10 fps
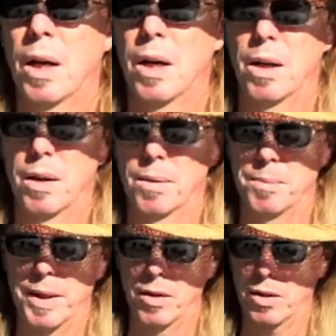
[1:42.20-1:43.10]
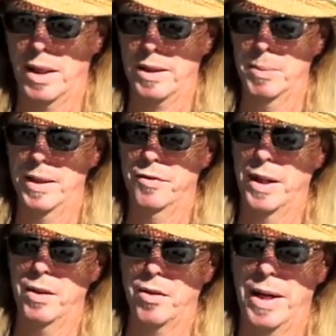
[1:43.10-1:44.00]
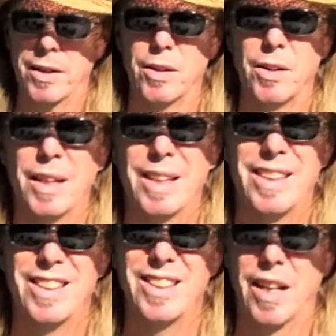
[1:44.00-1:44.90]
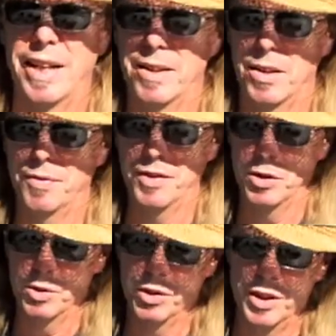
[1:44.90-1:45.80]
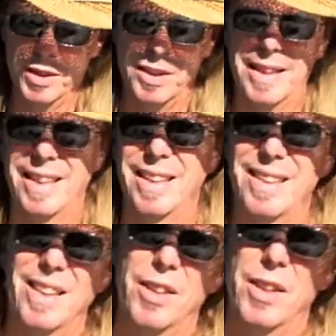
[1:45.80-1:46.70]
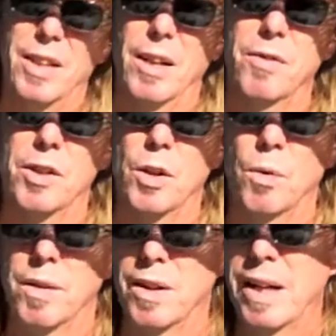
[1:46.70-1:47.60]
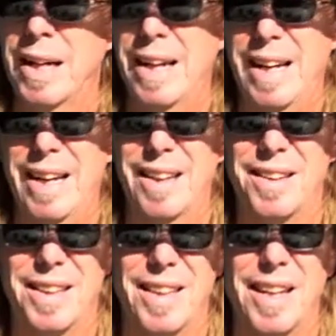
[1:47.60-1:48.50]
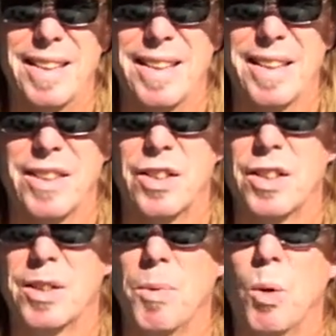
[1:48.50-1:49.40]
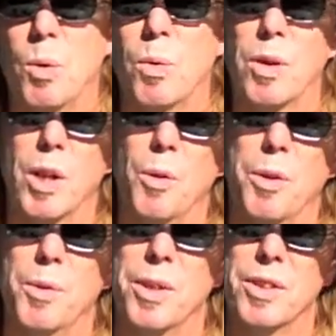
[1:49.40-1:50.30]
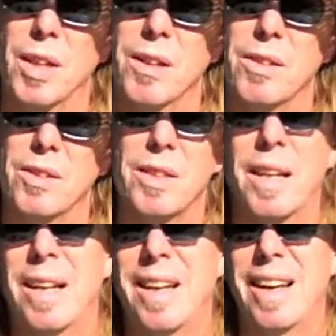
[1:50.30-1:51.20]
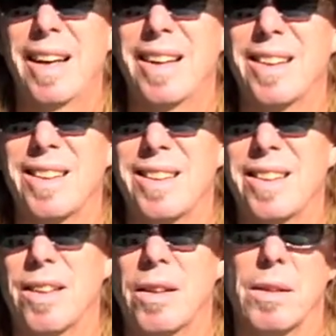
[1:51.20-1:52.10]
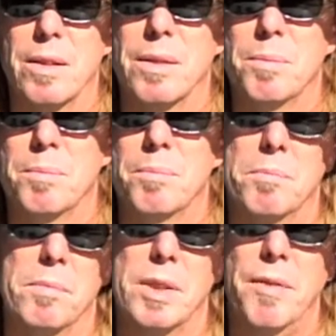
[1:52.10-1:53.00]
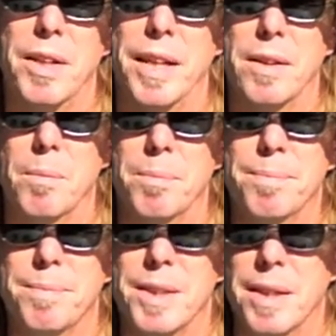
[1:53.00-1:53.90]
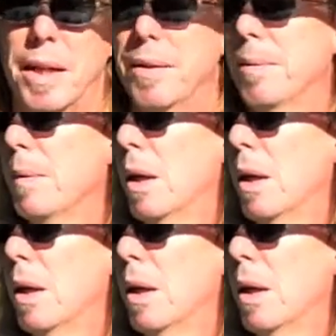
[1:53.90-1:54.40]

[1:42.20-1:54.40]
They look like a big firecracker. You light the fuse, you stick it in there, you cover it over, and the idea is the smoke will go through their tunnels and suffocate them to death.